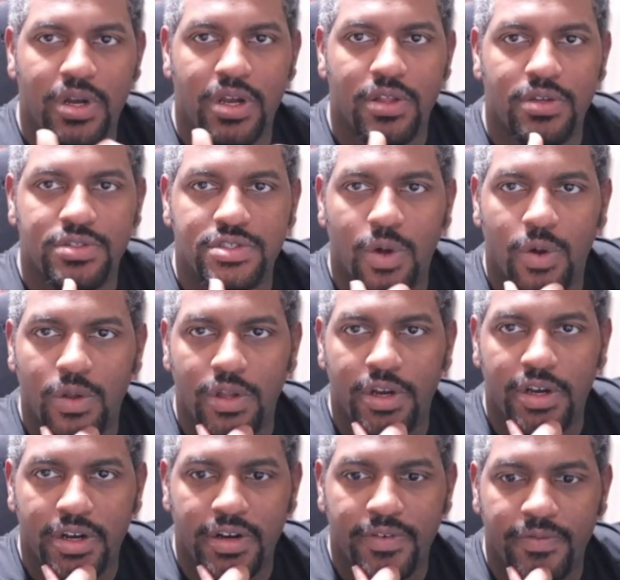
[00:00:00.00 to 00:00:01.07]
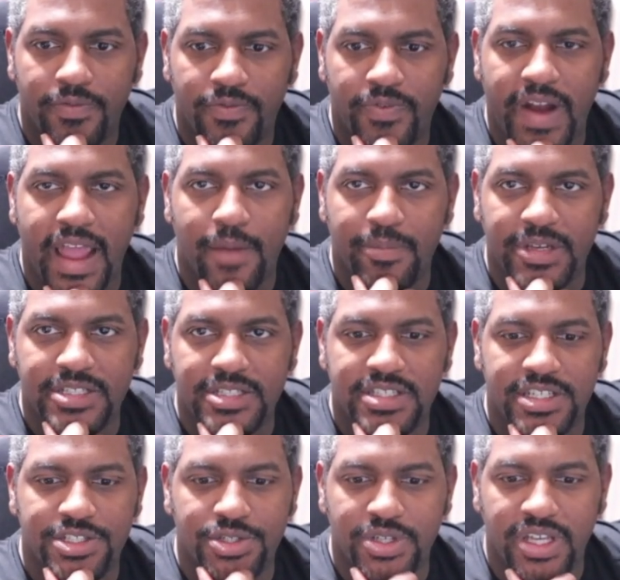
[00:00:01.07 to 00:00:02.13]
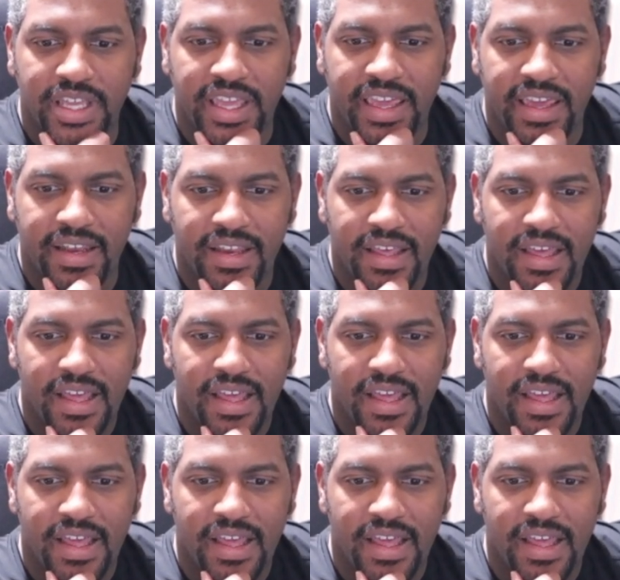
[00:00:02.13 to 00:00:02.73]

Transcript: of those solar fragments that you can get